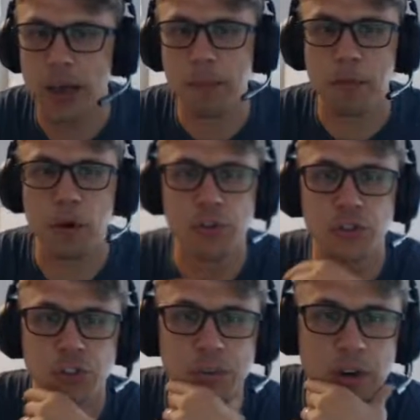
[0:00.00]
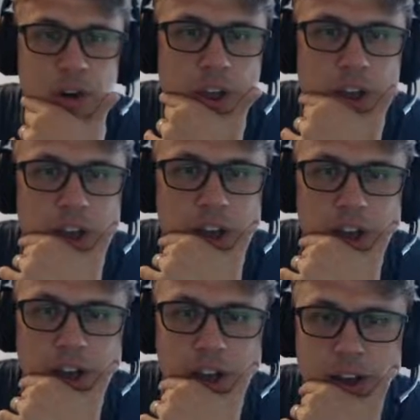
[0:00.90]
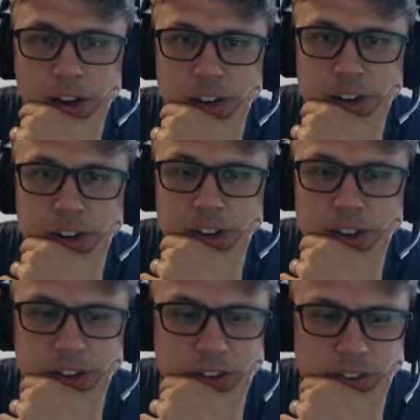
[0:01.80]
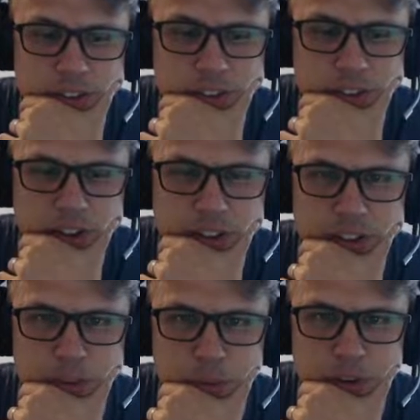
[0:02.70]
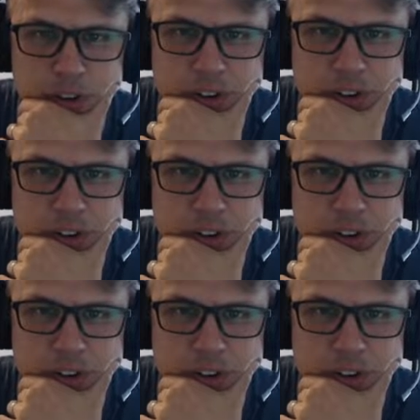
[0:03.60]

pro streamer. I clicked something, right?